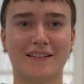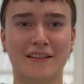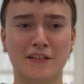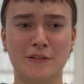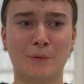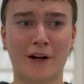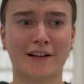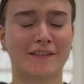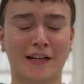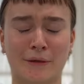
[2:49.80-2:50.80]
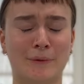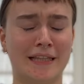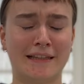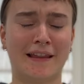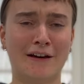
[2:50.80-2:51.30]
they do work that I
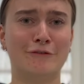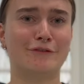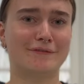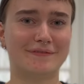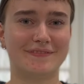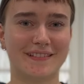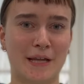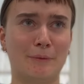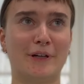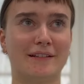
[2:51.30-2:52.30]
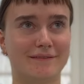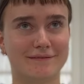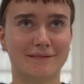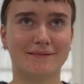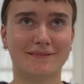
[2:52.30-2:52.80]
really love and would,
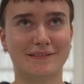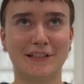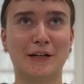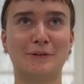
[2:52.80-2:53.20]
you know,